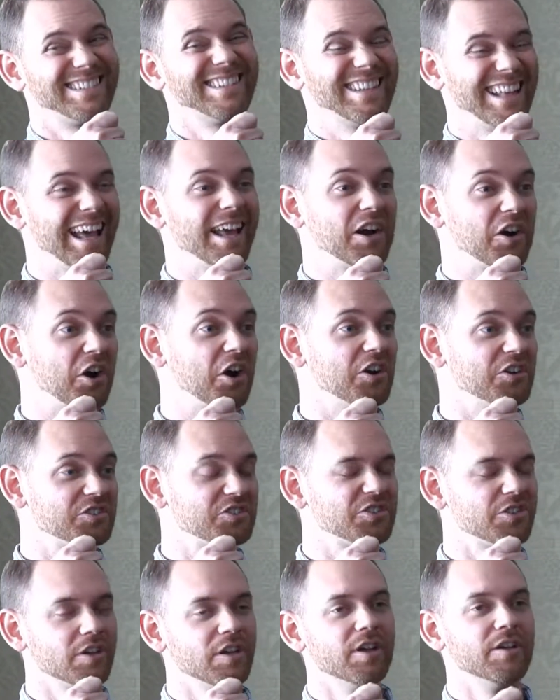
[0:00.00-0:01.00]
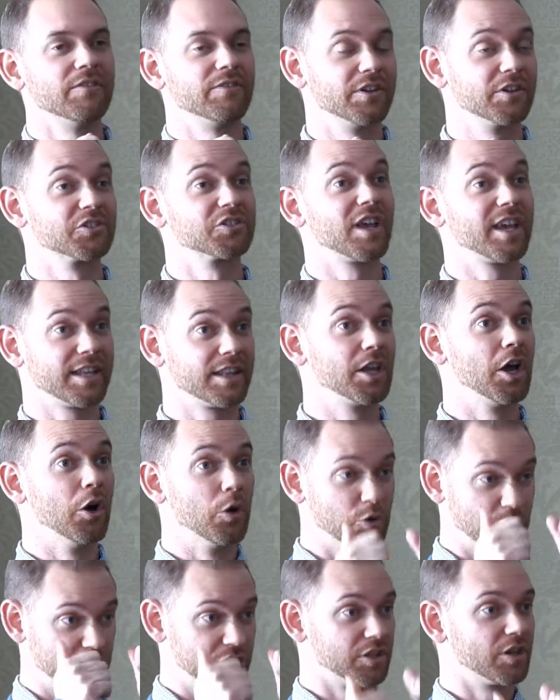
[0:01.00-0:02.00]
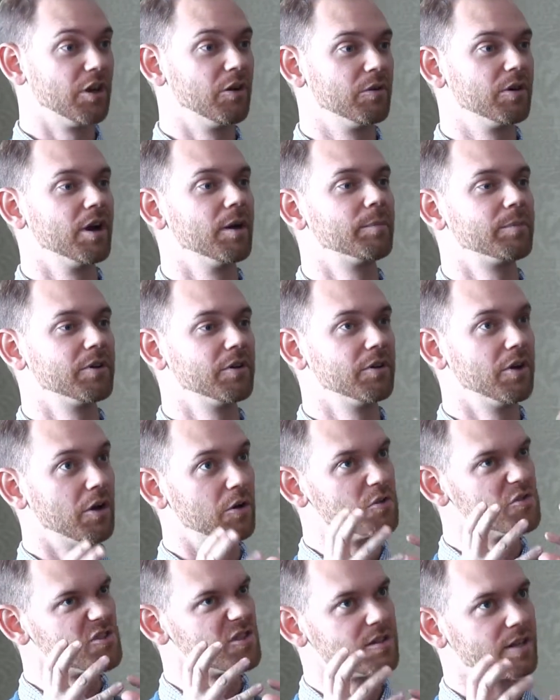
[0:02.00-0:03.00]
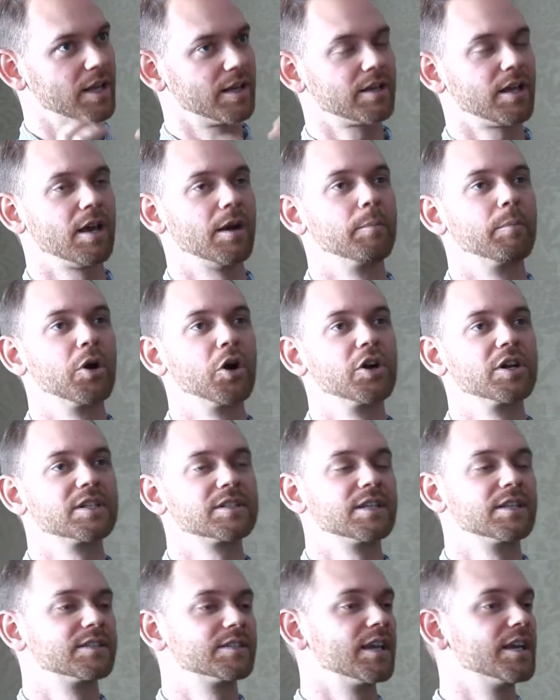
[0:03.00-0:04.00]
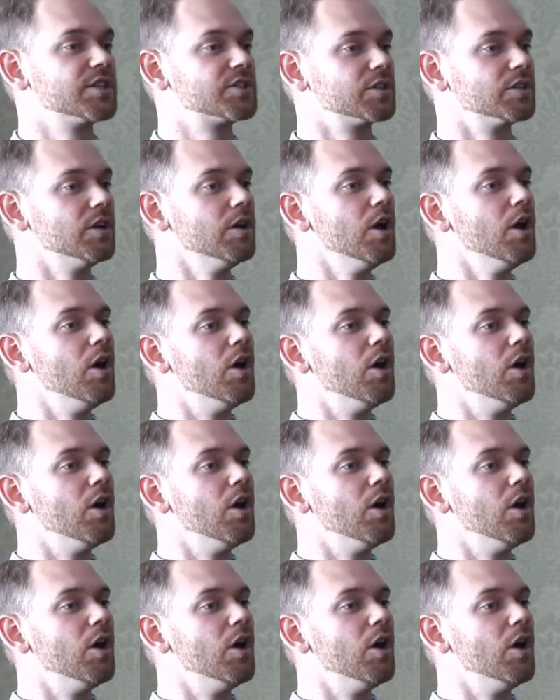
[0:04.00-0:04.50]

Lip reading: That hurts. Feels like the ocean going up your nose and that kind of burning sensation,